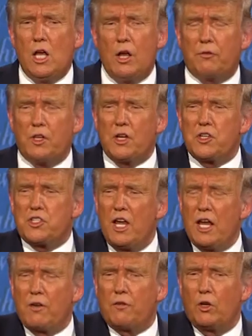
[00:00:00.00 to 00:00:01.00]
You have to
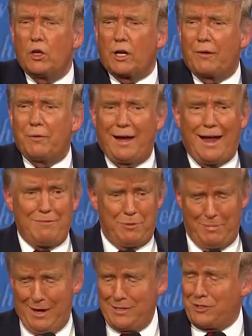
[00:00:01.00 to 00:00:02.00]
understand, if you look, I mean, I have a
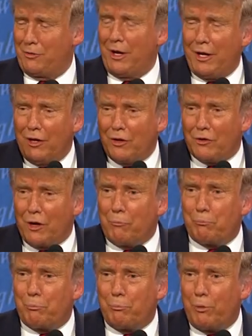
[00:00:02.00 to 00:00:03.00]
mask right here. I
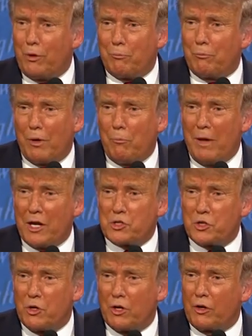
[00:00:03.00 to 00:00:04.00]
put a
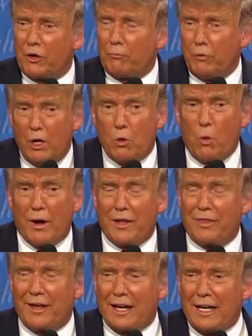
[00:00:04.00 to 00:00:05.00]
mask on, you know, when I
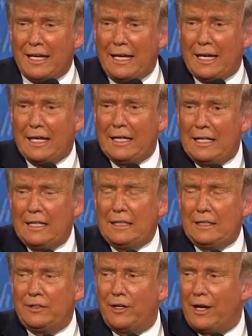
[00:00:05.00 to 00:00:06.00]
think I need it.
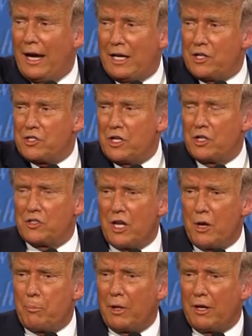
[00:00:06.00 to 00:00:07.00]
Tonight, as an
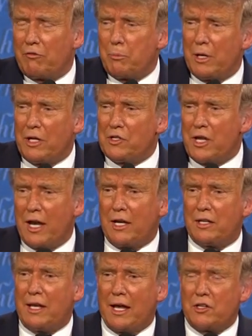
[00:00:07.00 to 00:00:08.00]
example, everybody's had a
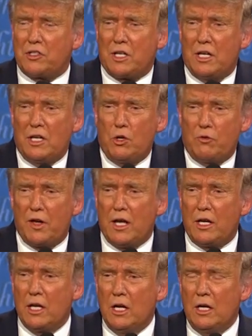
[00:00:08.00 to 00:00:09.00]
test, and you've
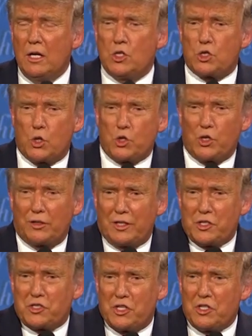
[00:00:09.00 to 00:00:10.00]
had social
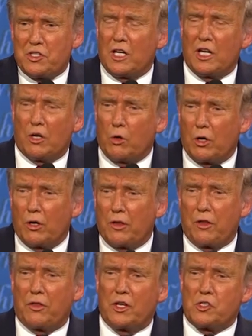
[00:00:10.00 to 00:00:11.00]
distancing and all of
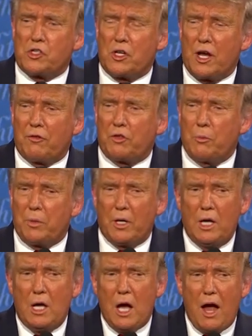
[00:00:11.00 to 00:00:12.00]
the things that you have to. But
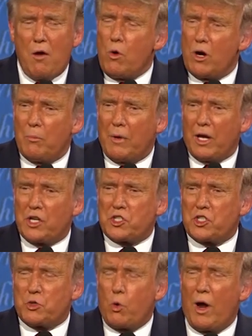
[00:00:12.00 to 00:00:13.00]
I wear
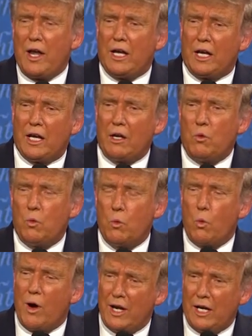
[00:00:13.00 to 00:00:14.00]
masks when needed.
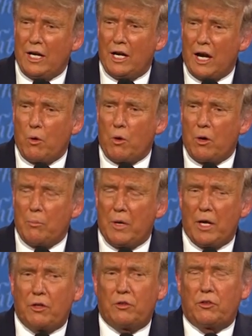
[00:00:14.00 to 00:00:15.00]
When needed, I wear
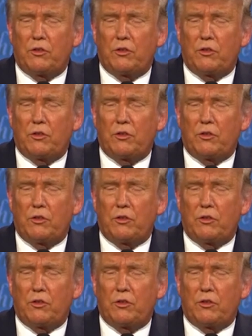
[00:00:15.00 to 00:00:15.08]
masks.